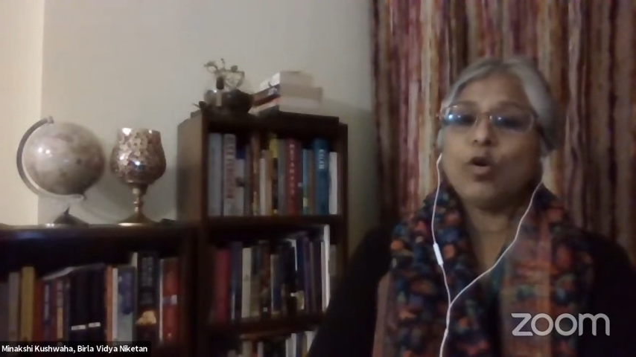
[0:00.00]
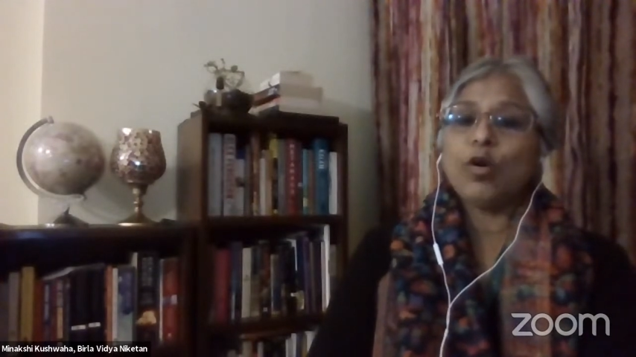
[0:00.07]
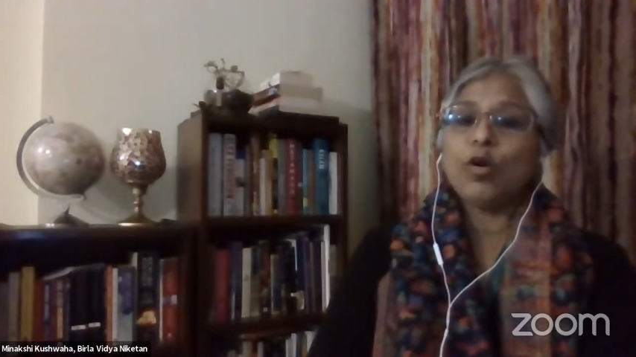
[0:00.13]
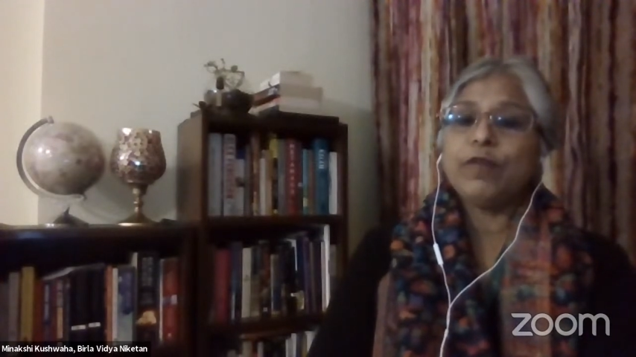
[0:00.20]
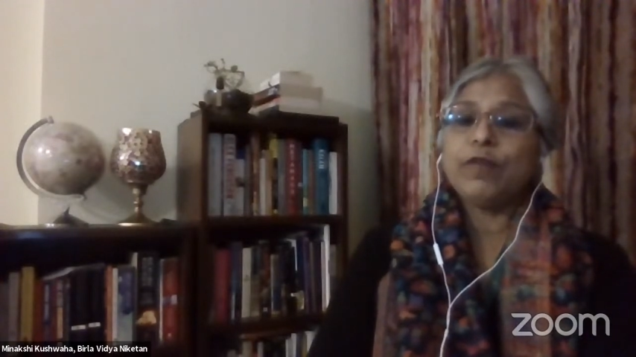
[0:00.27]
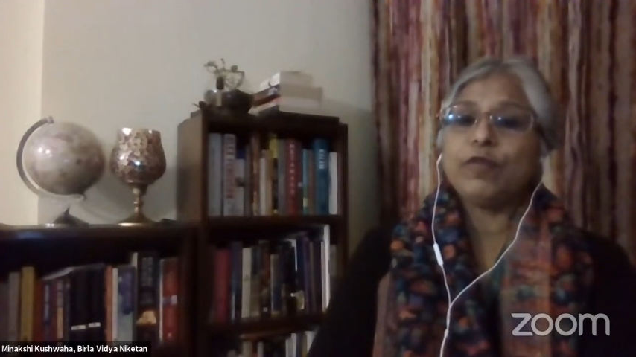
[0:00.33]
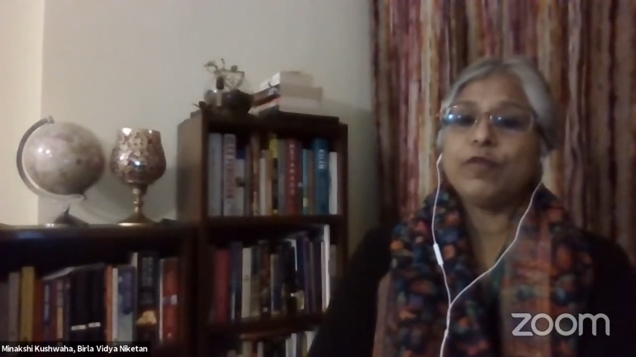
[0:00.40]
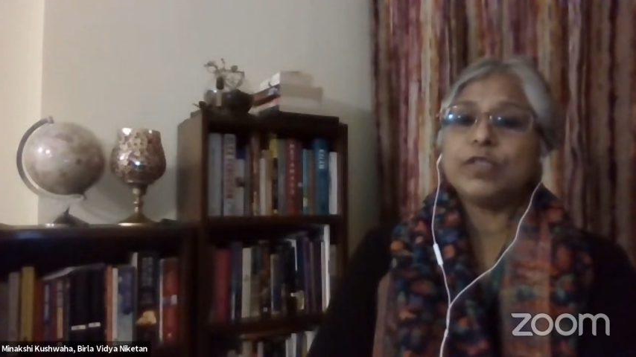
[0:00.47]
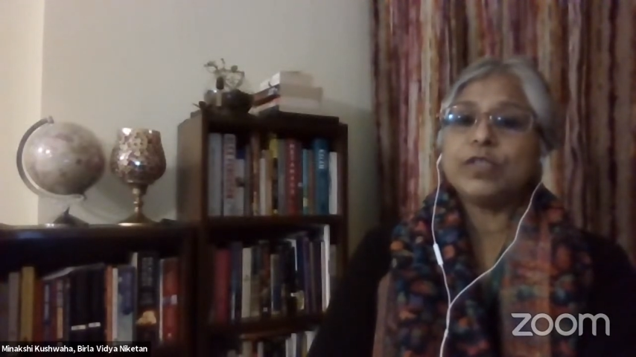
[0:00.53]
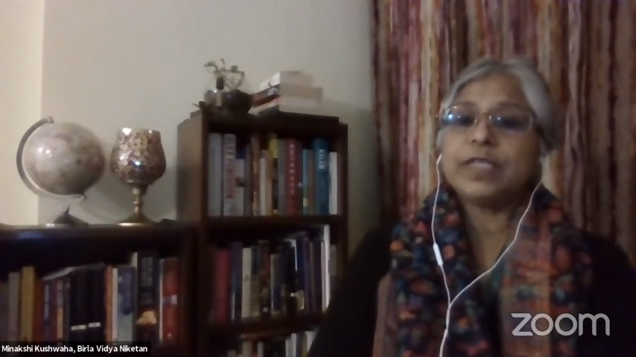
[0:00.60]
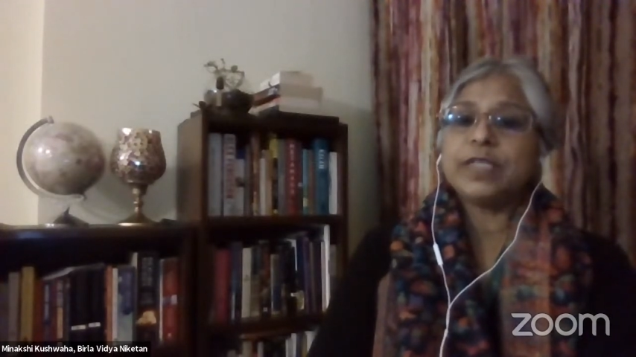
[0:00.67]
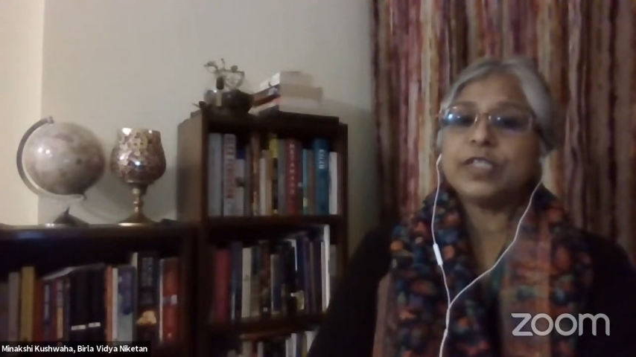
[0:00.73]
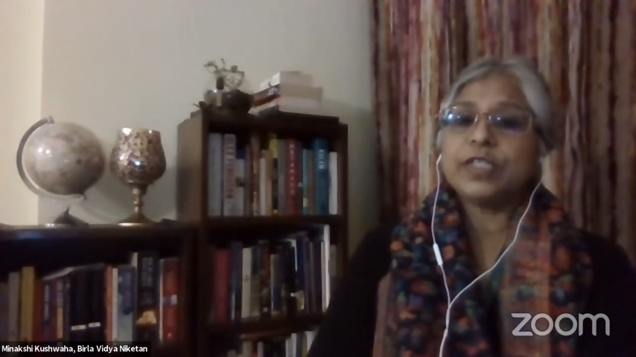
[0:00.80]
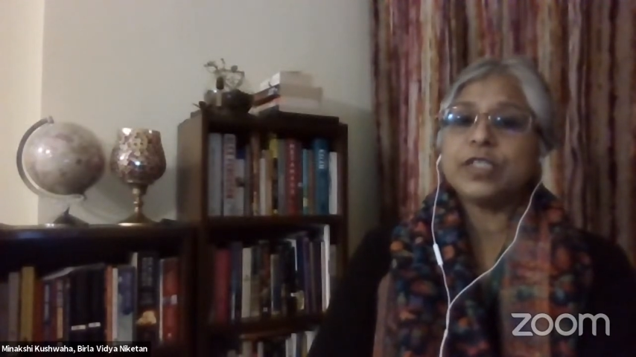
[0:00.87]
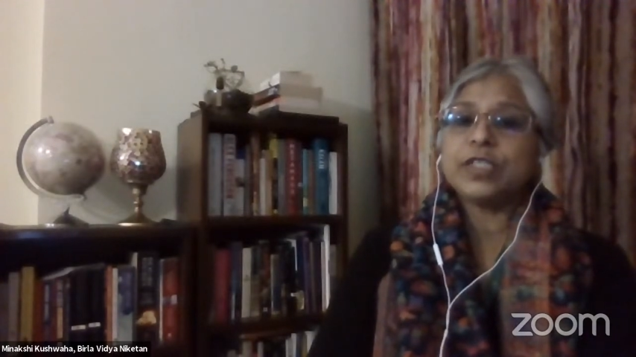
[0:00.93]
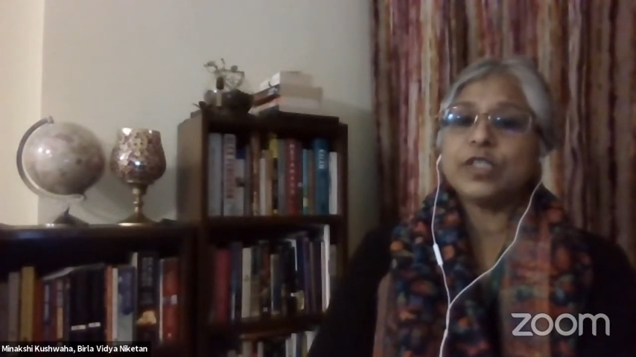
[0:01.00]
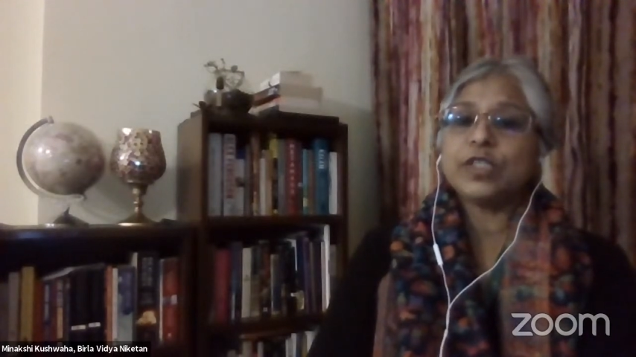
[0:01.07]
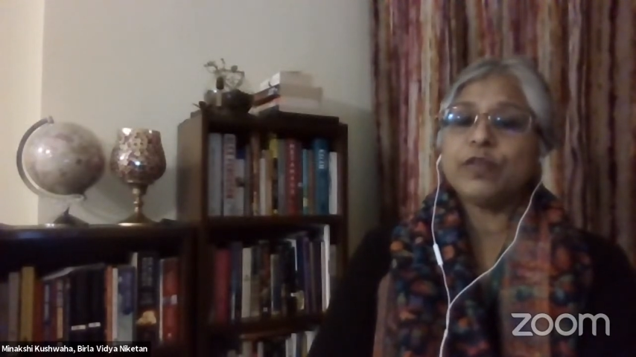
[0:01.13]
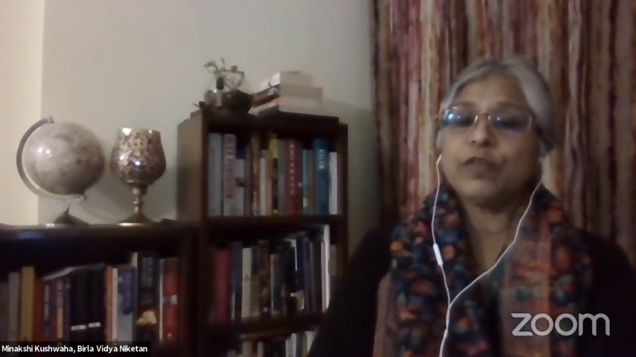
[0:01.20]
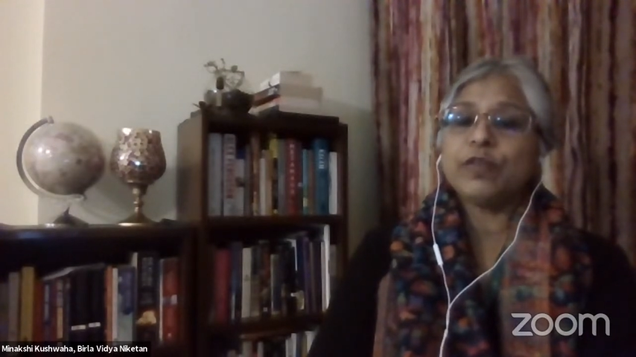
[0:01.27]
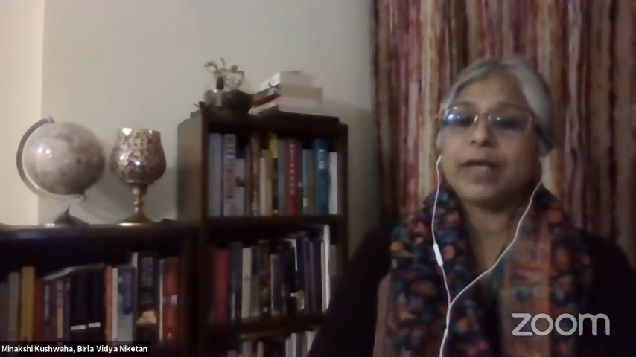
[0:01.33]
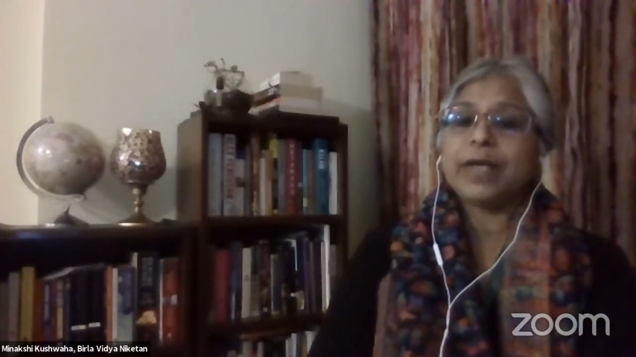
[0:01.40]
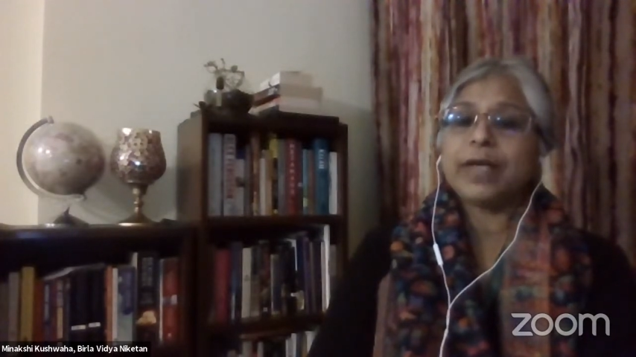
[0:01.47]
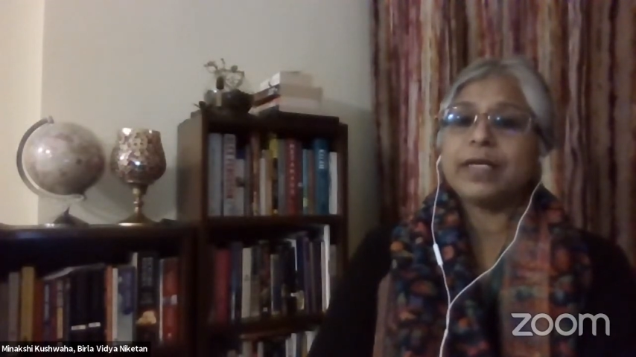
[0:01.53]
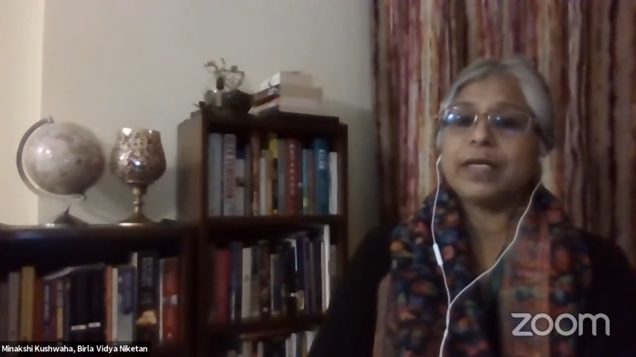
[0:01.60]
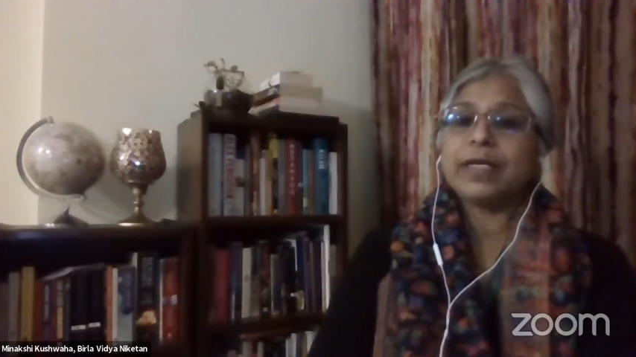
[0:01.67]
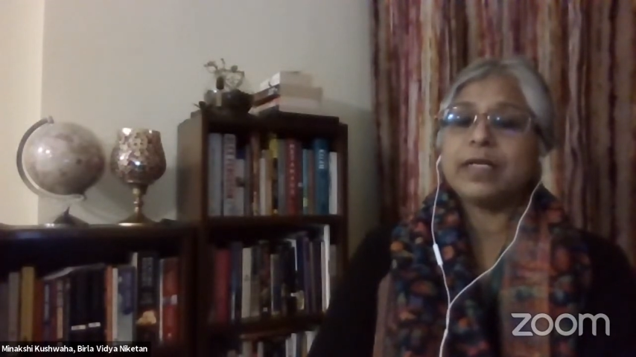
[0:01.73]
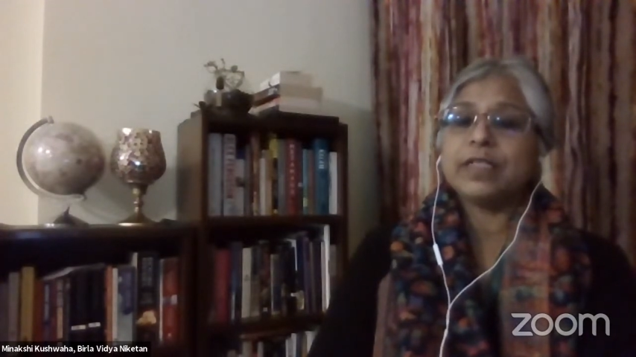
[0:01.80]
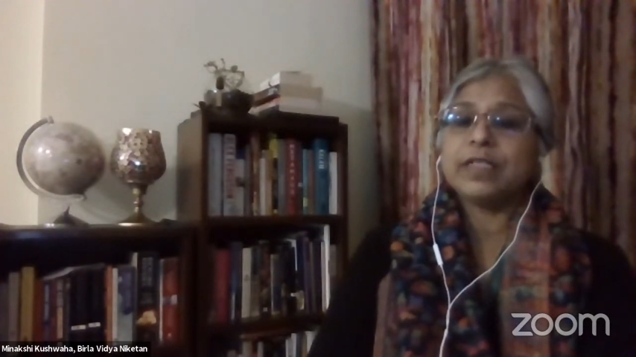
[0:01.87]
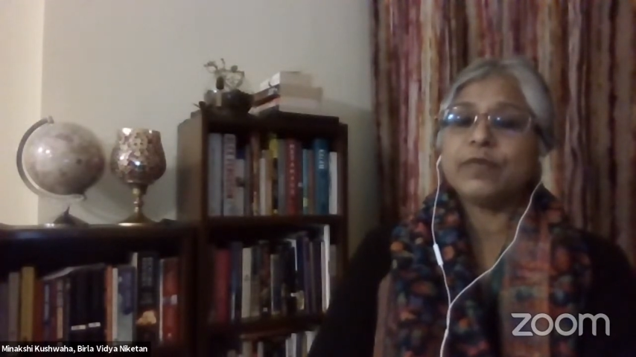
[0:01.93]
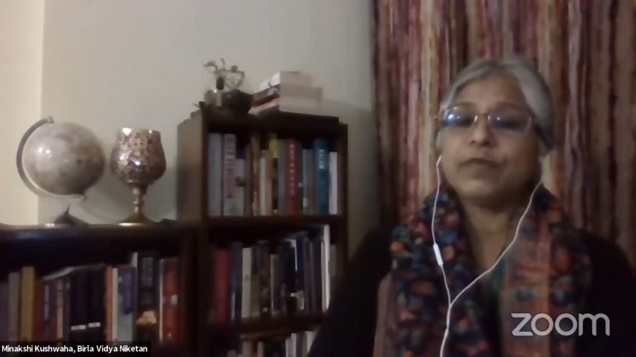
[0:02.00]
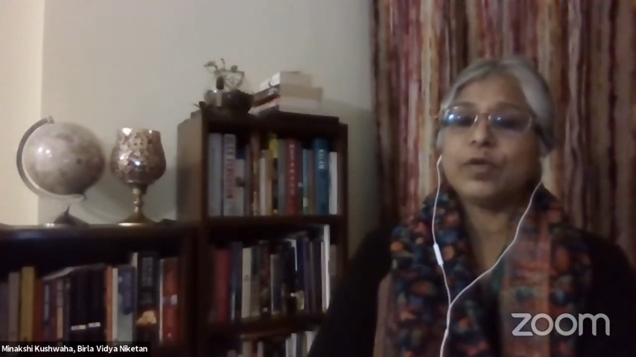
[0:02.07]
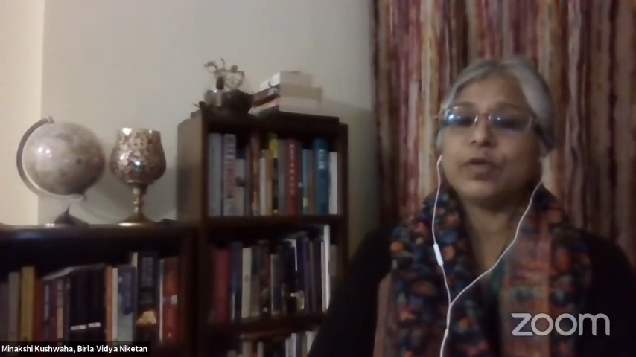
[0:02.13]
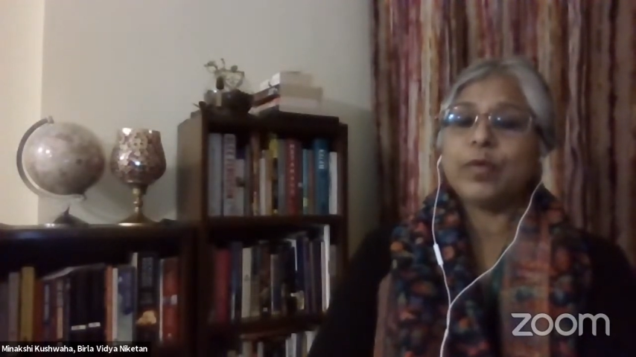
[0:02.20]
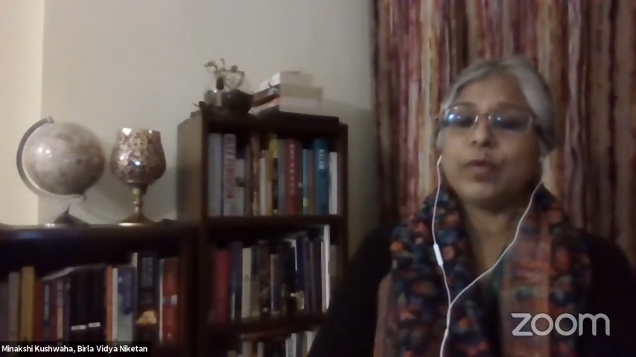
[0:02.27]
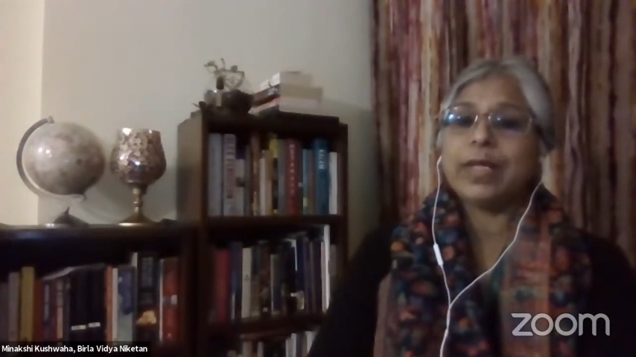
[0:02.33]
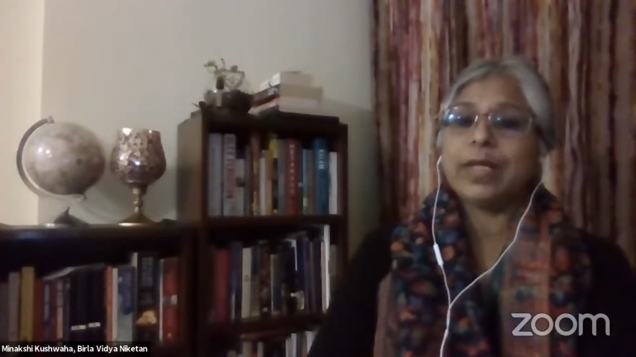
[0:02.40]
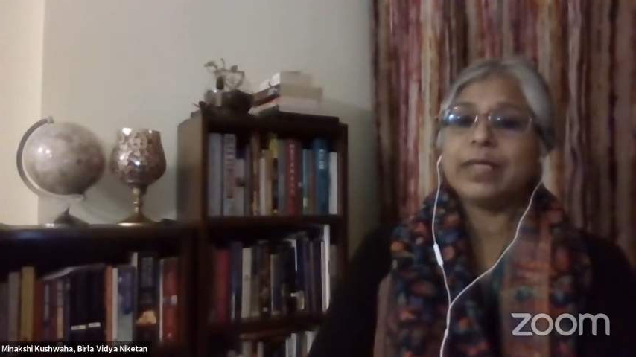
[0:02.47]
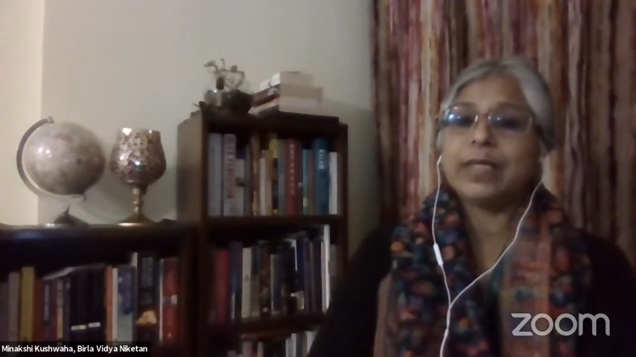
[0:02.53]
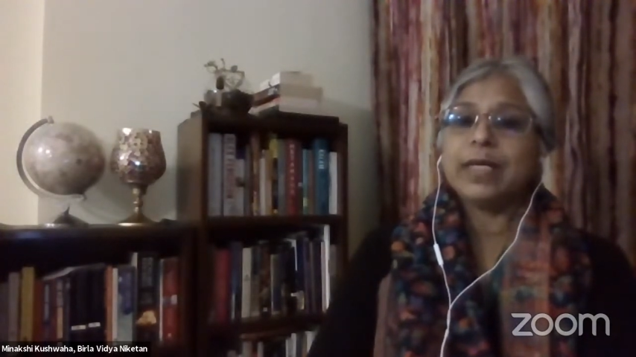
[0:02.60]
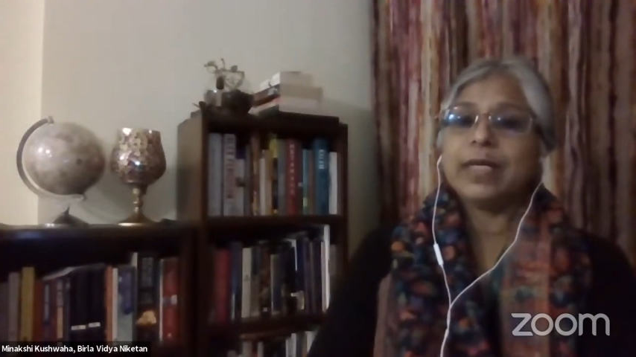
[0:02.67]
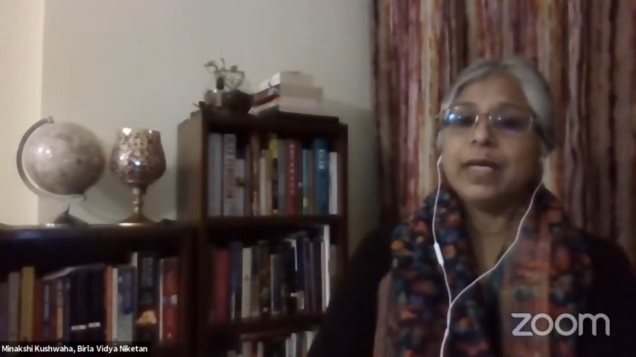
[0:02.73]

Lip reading: all 4 sessions of practicals for 12th?